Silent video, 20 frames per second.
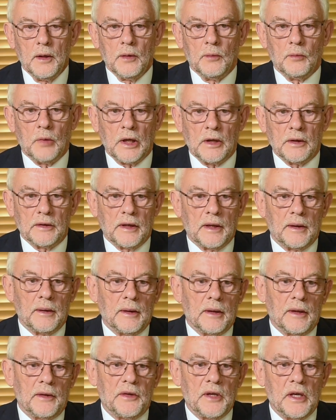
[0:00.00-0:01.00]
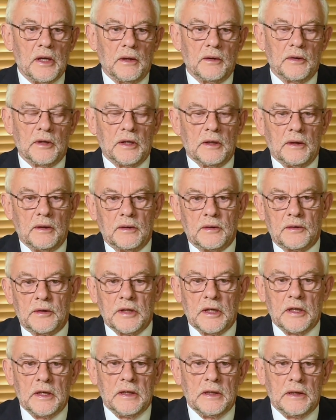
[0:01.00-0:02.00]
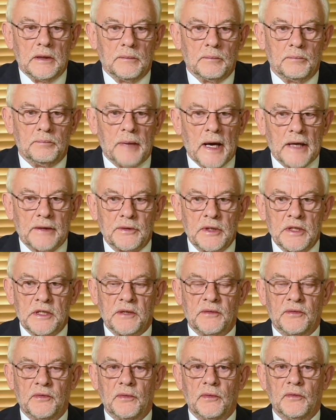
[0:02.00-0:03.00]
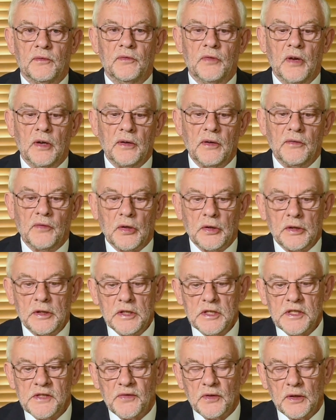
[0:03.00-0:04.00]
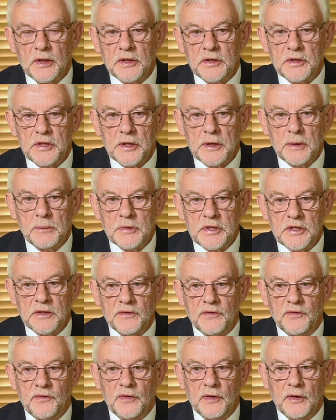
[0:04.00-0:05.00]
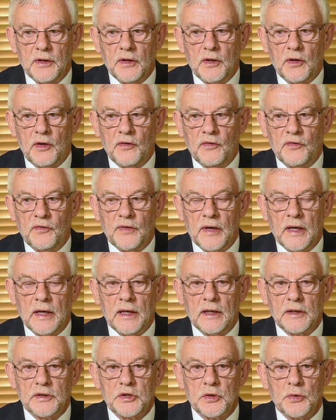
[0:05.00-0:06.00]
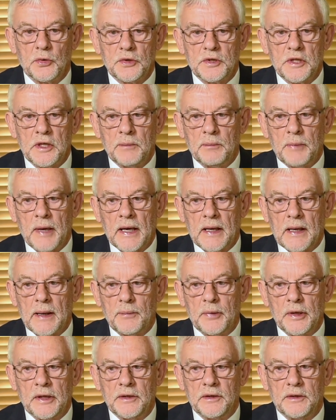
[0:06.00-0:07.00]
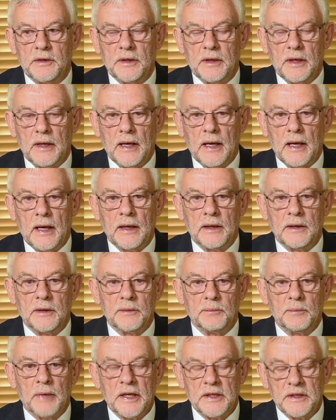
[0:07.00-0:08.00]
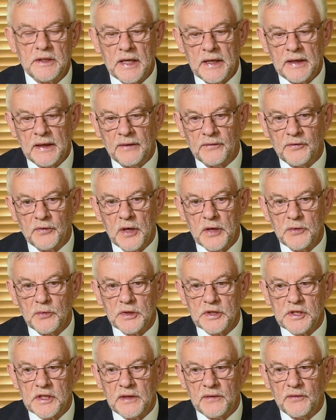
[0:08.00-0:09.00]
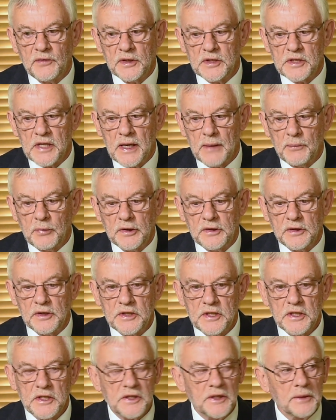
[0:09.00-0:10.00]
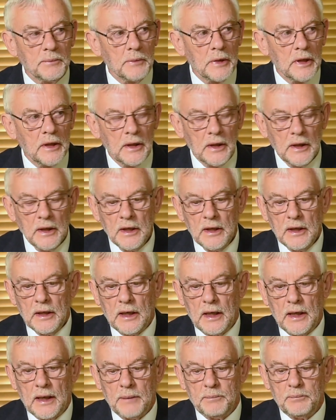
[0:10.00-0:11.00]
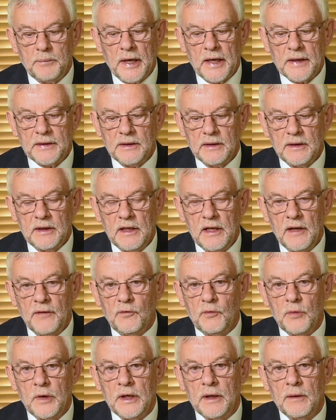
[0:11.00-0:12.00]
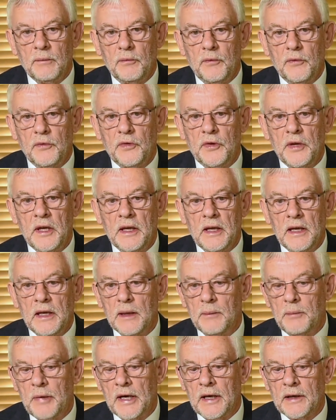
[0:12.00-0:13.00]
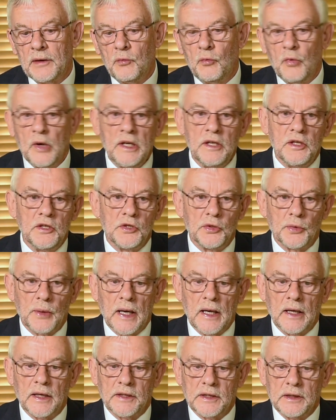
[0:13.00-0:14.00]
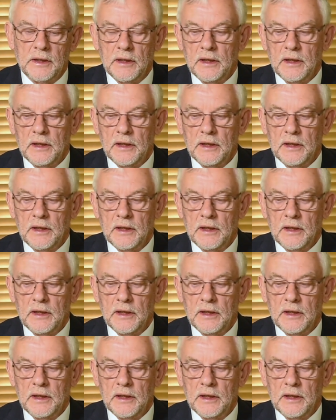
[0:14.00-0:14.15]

Well, I think the batteries are very, very useful in terms of short-term backup and maintaining frequency, for example, in the system. But if we're thinking about a wind drought